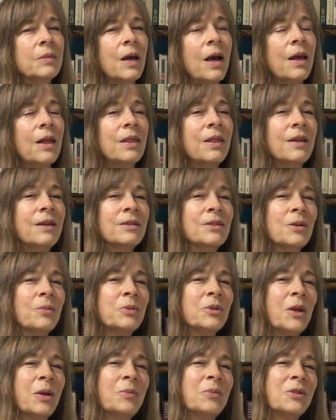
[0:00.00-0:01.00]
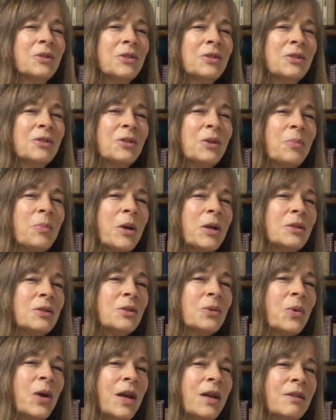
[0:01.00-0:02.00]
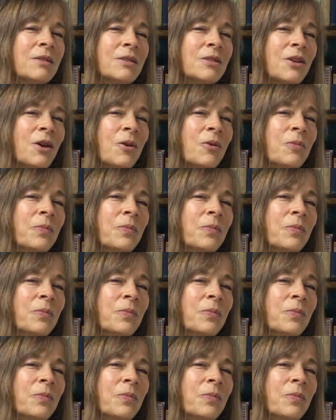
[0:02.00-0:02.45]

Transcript: I think sometimes it's the best way. So,